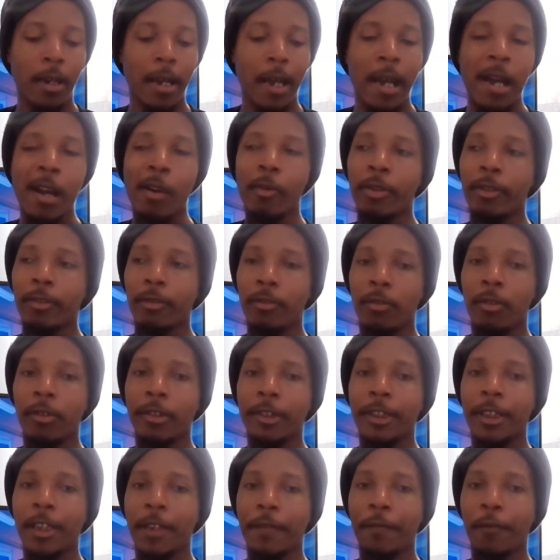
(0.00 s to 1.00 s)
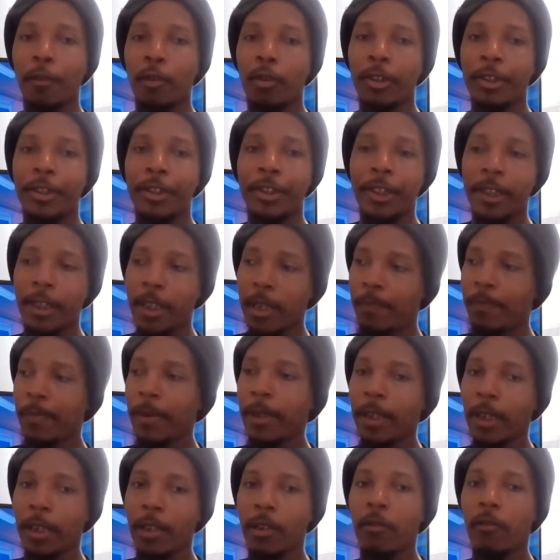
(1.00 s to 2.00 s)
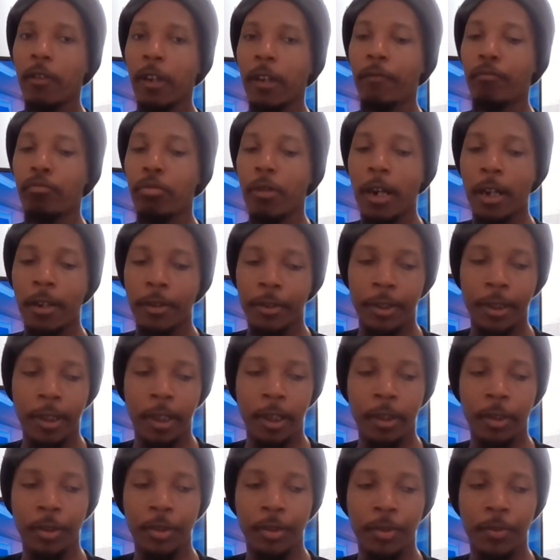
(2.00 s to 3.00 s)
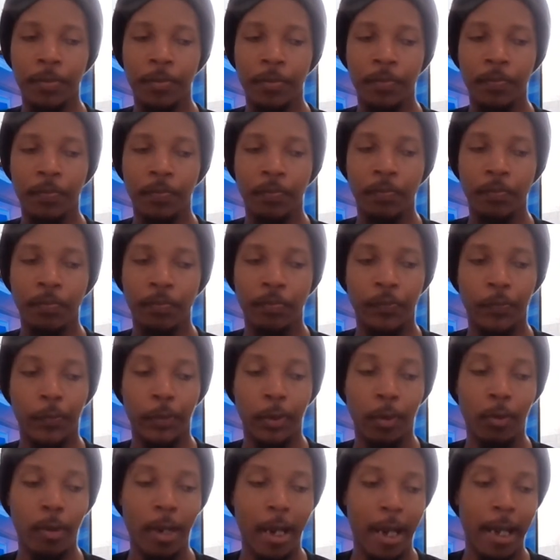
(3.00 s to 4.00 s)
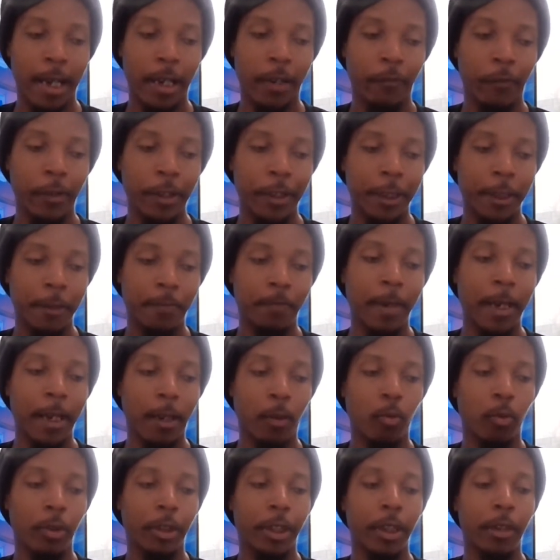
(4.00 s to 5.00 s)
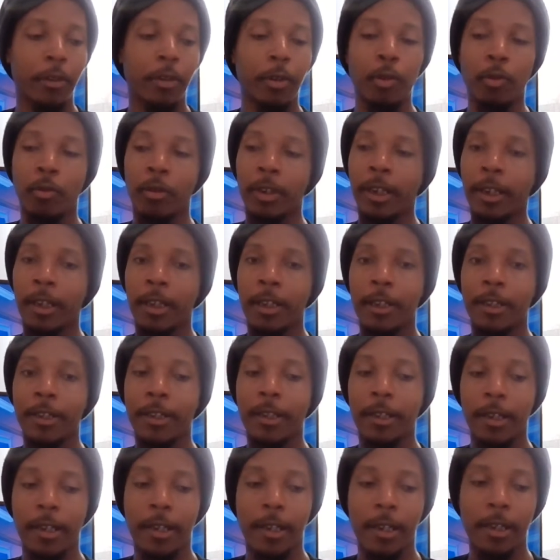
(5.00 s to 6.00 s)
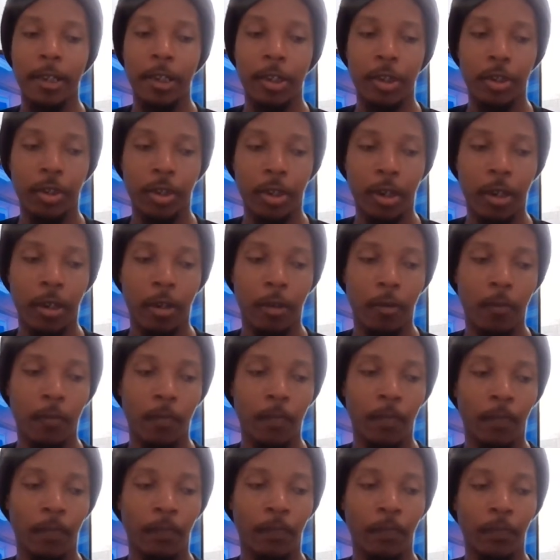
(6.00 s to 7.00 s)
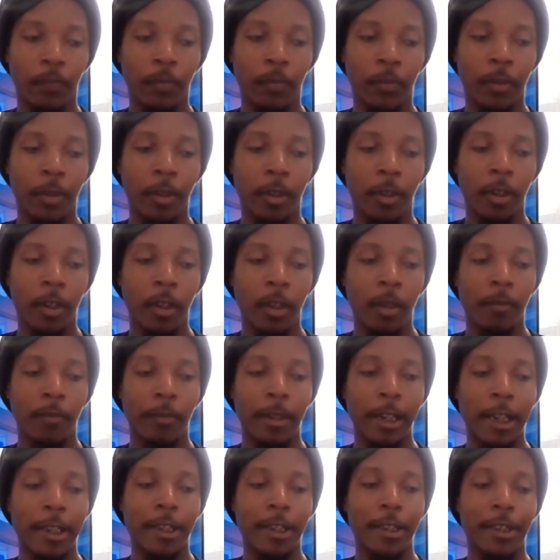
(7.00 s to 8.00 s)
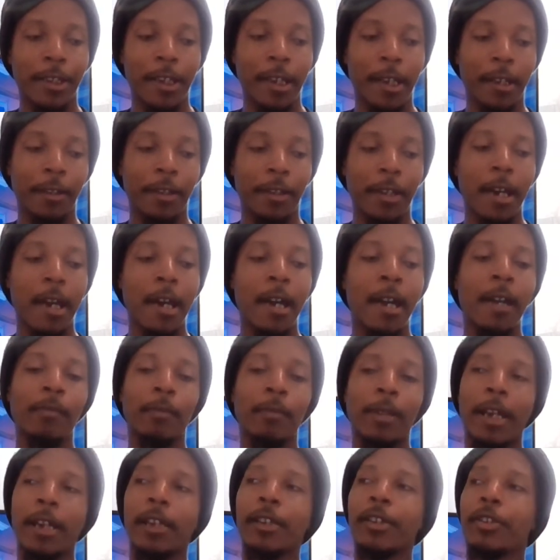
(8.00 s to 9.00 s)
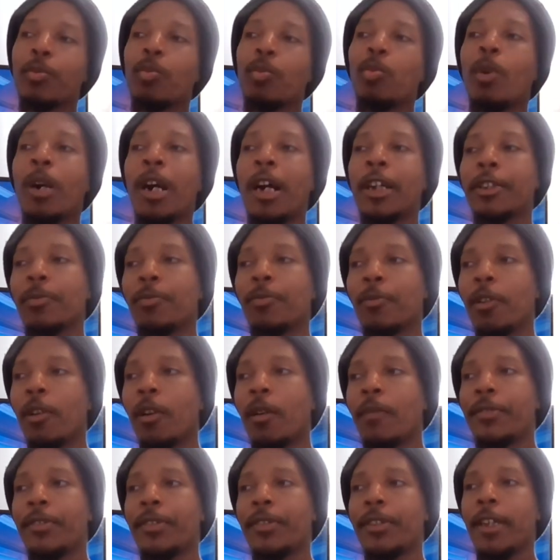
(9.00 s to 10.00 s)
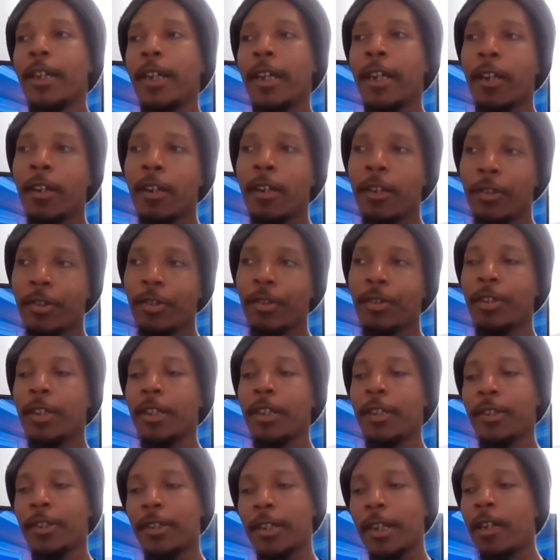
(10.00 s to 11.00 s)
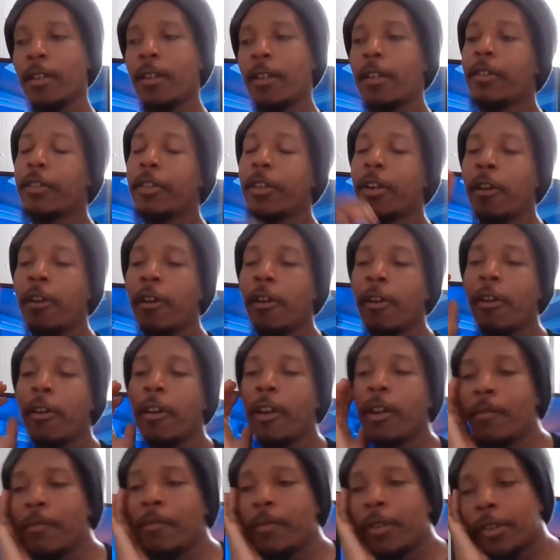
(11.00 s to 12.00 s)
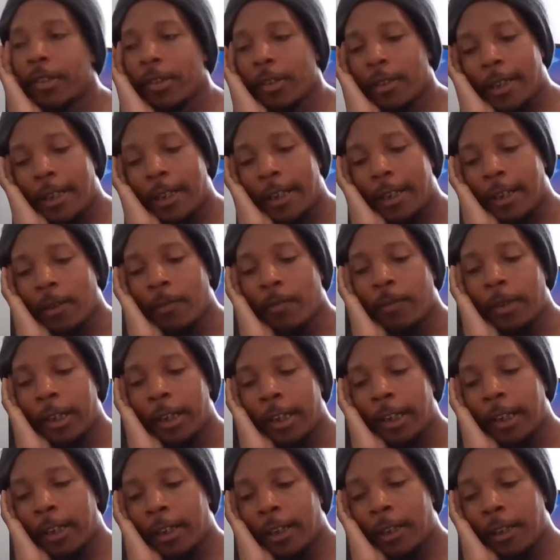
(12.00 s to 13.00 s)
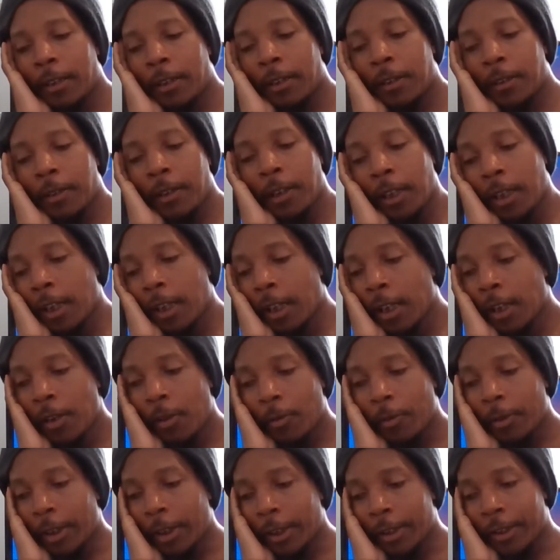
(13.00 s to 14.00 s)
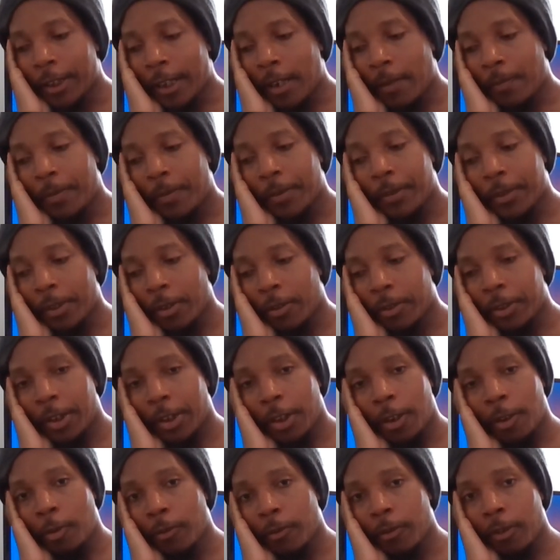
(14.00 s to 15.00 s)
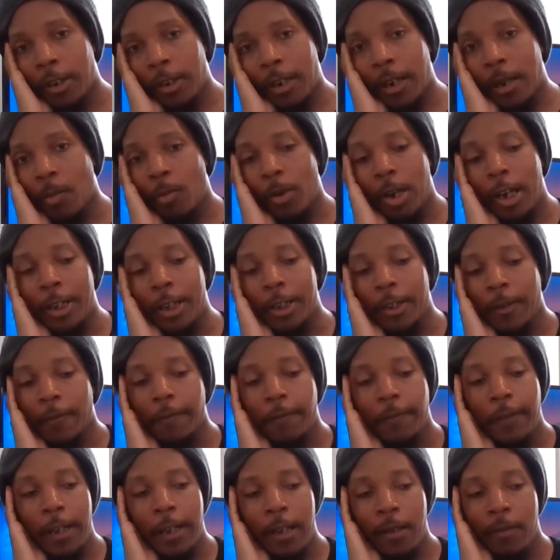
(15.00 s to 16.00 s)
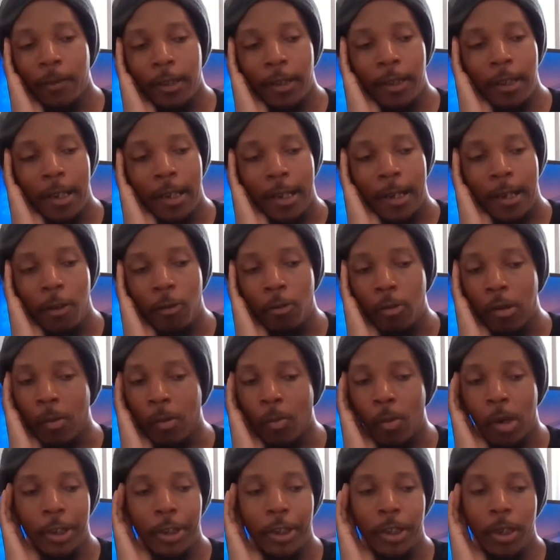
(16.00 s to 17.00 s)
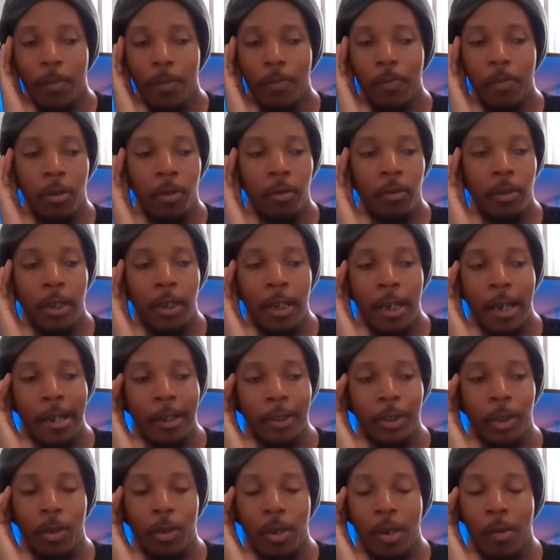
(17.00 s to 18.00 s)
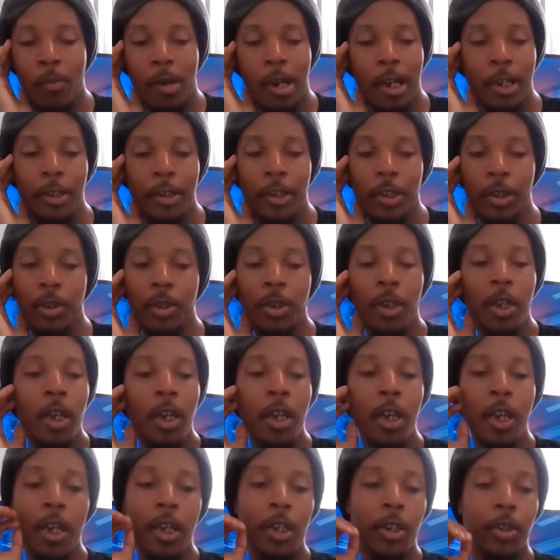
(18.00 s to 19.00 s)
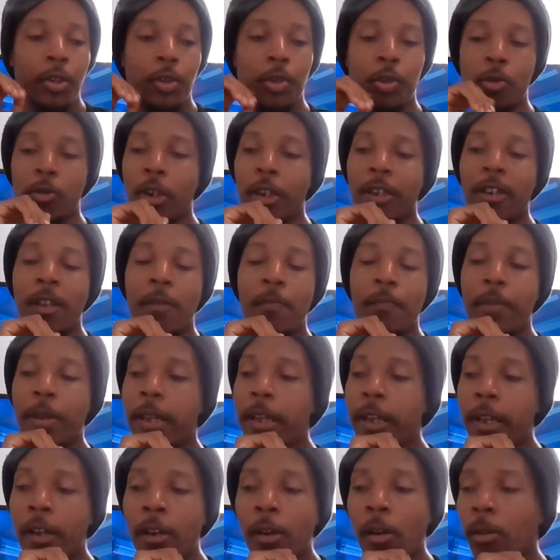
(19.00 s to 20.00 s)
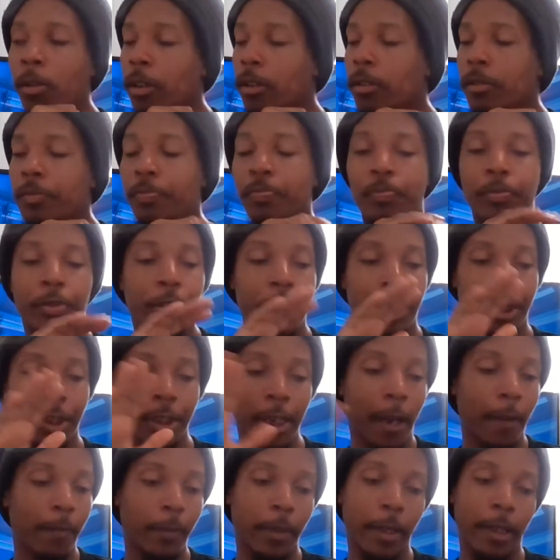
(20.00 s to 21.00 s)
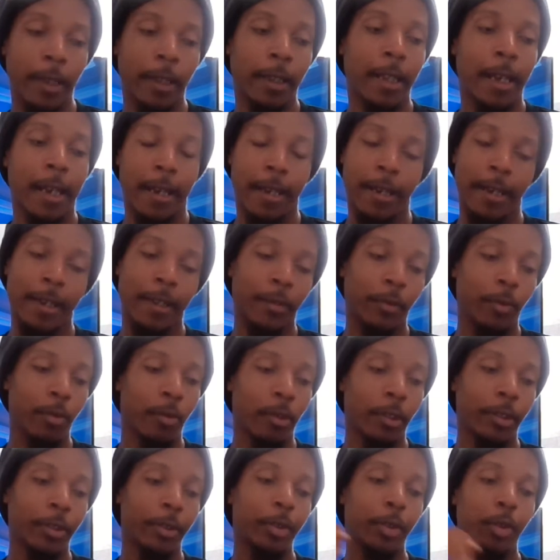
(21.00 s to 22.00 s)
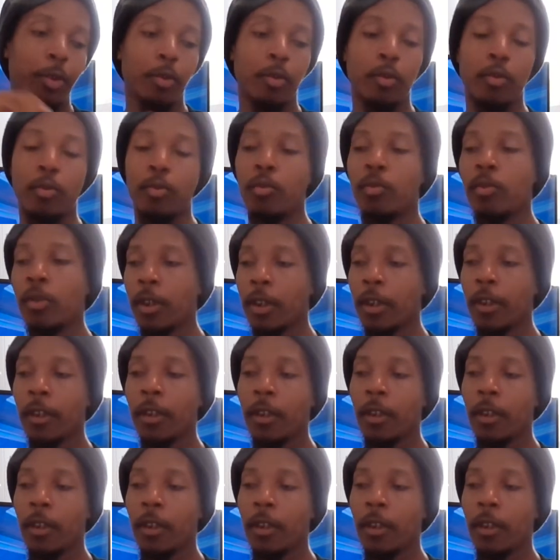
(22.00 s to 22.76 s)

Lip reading: how it looks as far as skipping a grief process. So I can respect what they're doing in this show. But at the same time, like, just watch them go upstairs and this, that, and the third, and I'm just like, man, when this episode is over, I'm watching Family Guy, or I'm watching The Boondocks, or I'm watching Jordan and Peele, or something that is going to